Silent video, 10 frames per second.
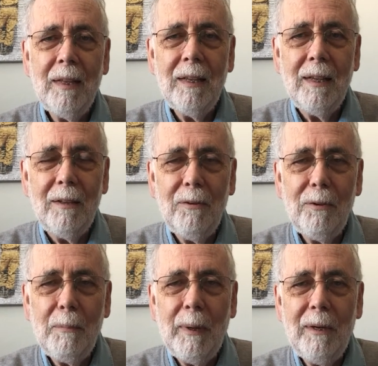I
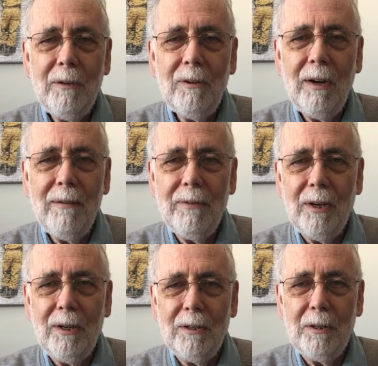thought about a
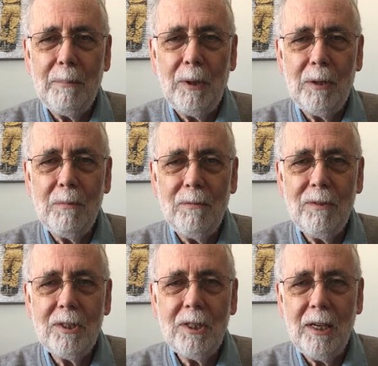graveyard at the bottom of
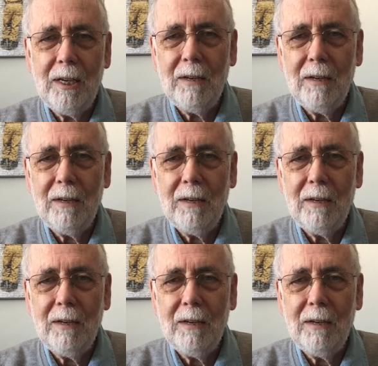the sea,